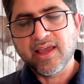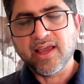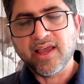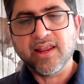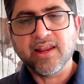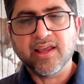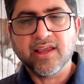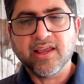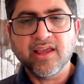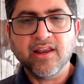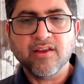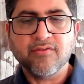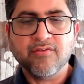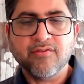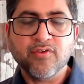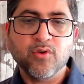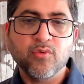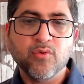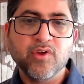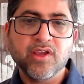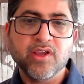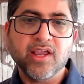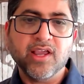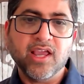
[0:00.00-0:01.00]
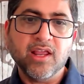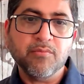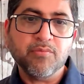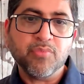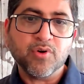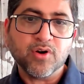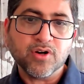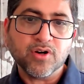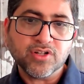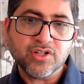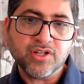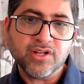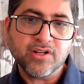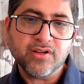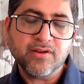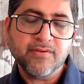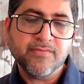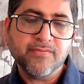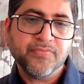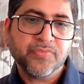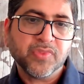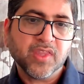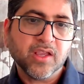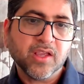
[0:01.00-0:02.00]
And again, if you're doing in
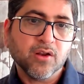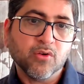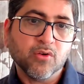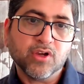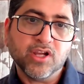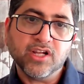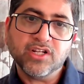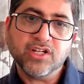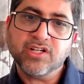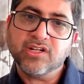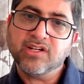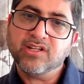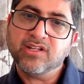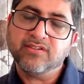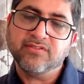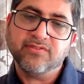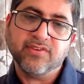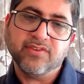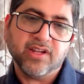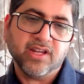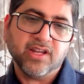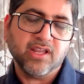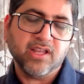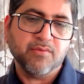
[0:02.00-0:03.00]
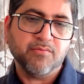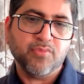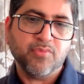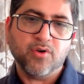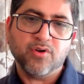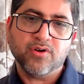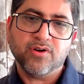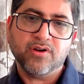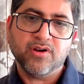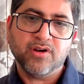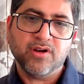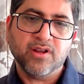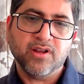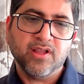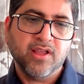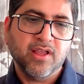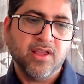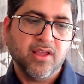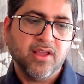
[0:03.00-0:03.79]
person, location is very important.